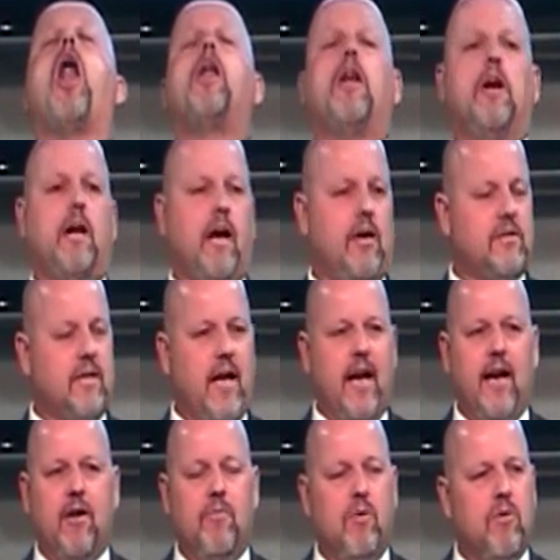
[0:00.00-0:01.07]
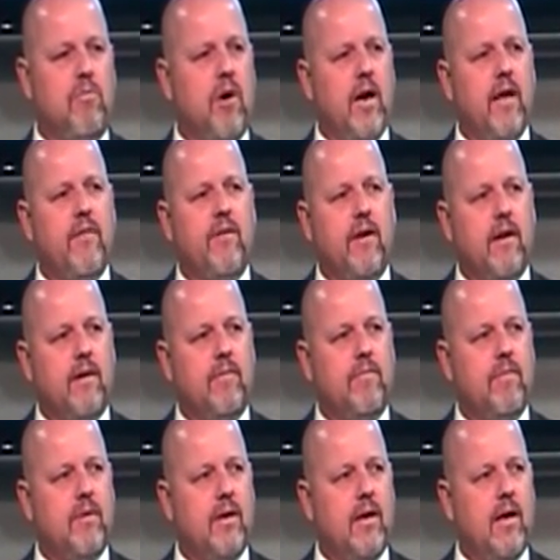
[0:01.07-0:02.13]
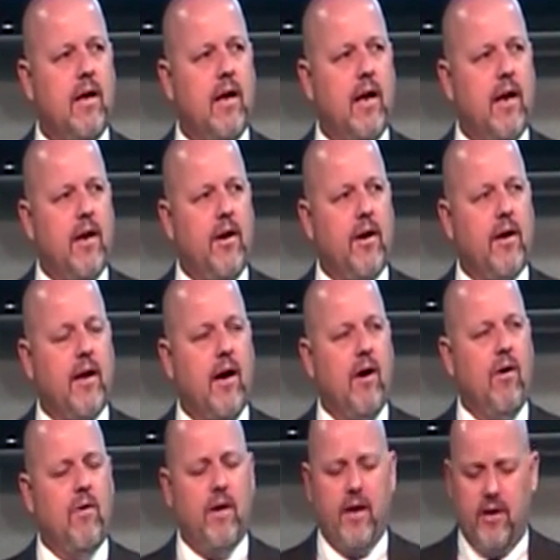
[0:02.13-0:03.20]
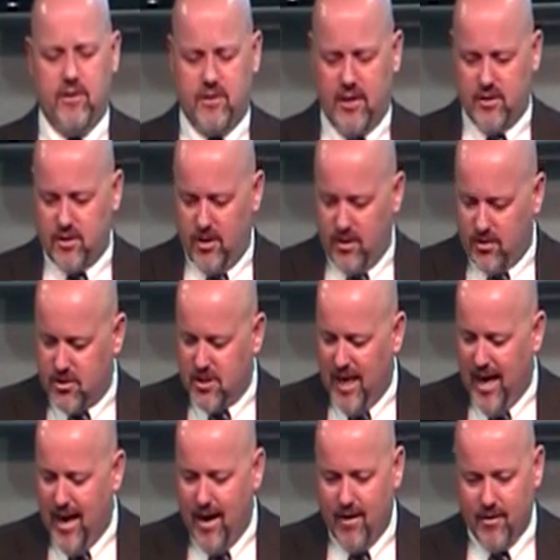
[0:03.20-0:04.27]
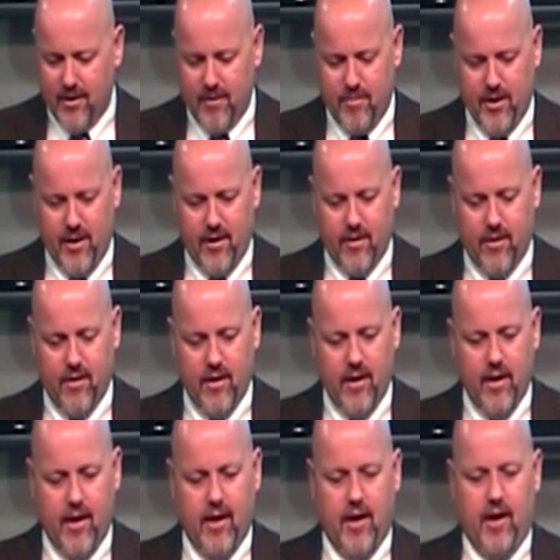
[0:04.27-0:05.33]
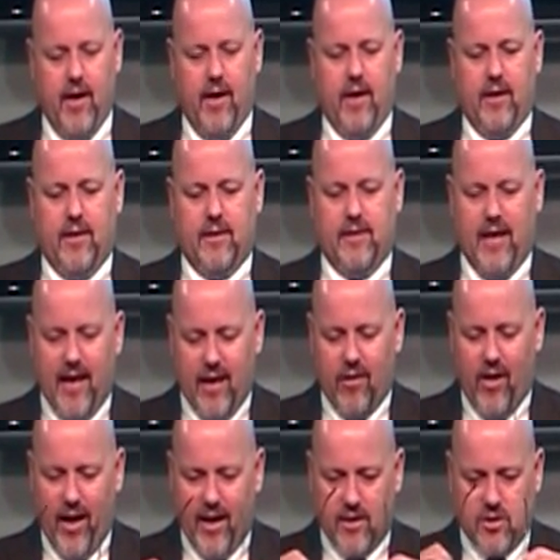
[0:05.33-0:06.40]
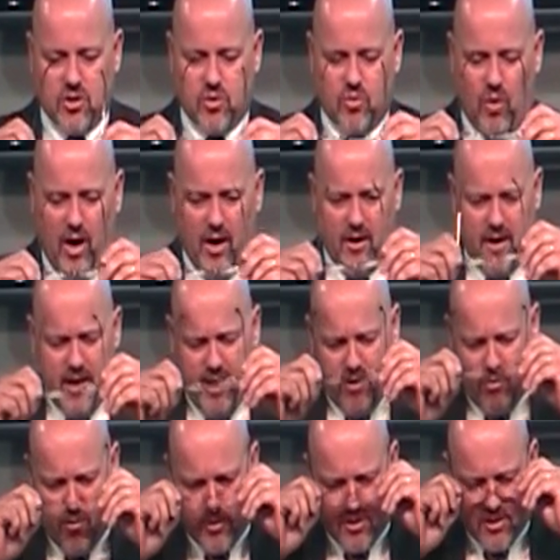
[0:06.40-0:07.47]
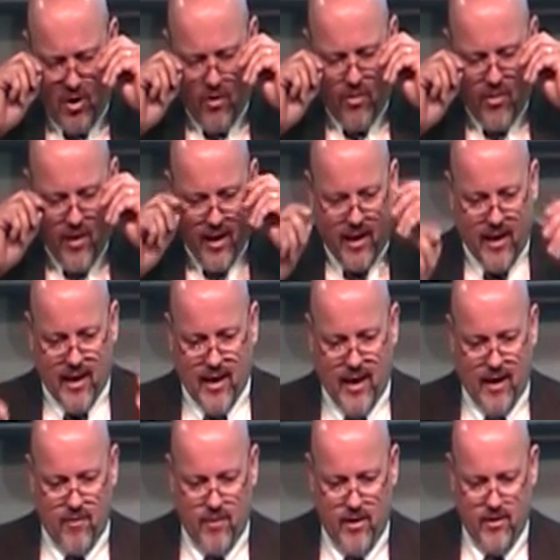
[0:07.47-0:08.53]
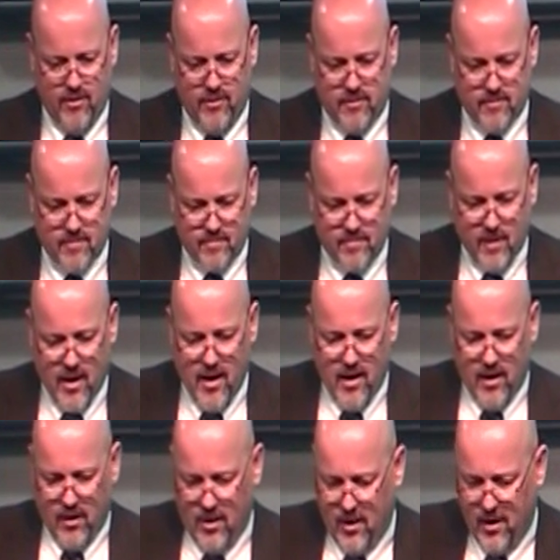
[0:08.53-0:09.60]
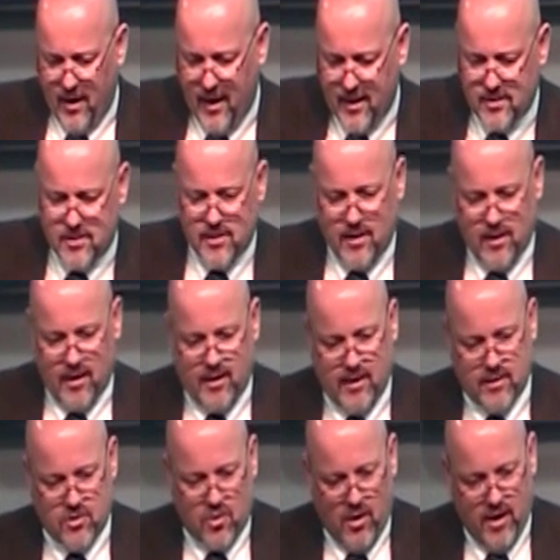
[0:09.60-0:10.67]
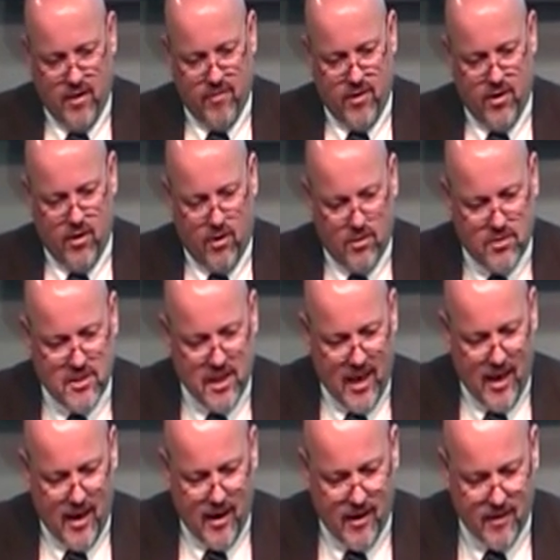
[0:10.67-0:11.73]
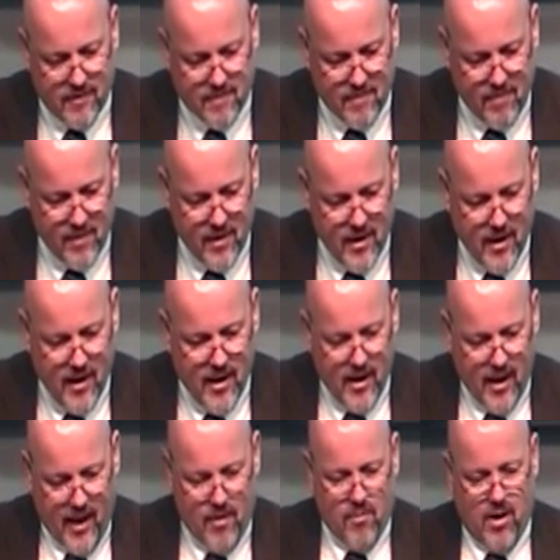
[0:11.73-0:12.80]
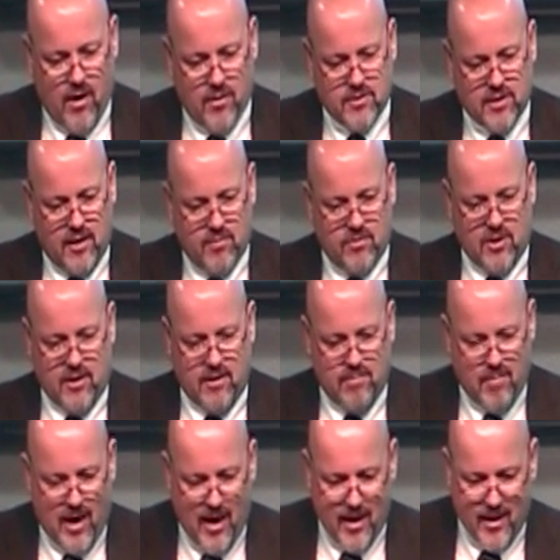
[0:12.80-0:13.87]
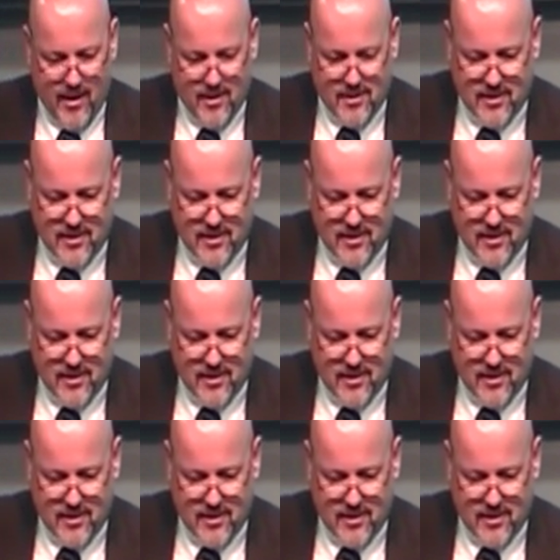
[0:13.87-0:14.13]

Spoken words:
Because there ain't no more breath in them. They're gone. Here's this little child up here. Death had swallowed. Death was so thick in that room. Little innocent looking 12-year-old child. He walks up to the body and